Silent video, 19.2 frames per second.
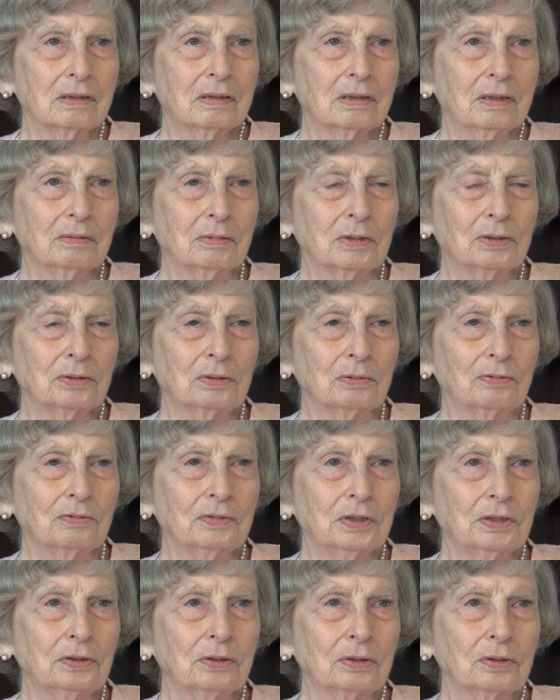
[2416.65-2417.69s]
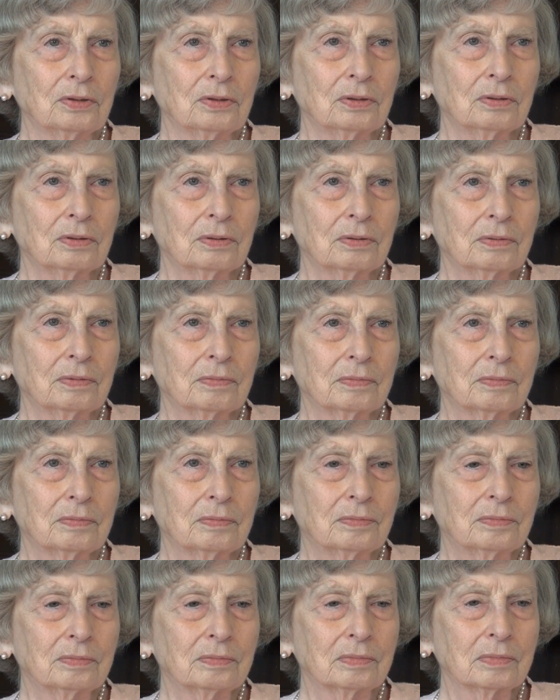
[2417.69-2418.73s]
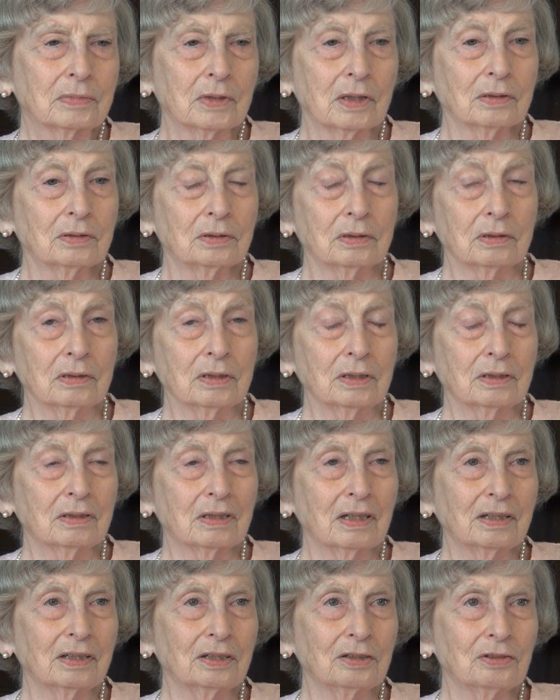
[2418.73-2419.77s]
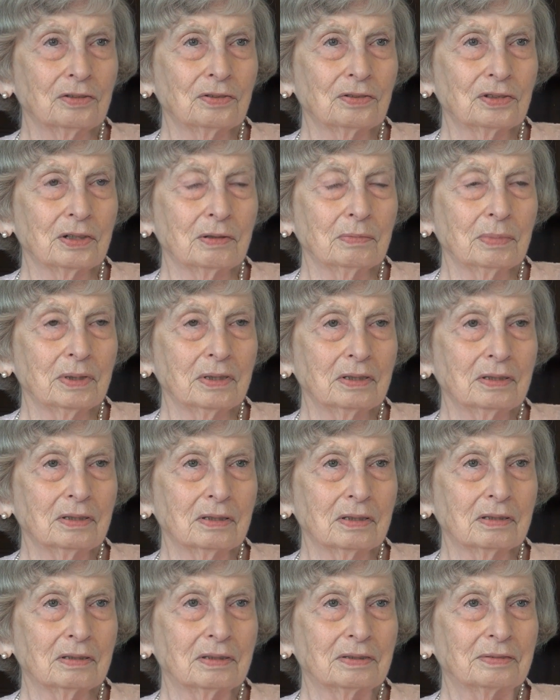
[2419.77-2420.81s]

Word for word: it was so vicious. Mm. Mm-hmm. And still is, I guess, in some places.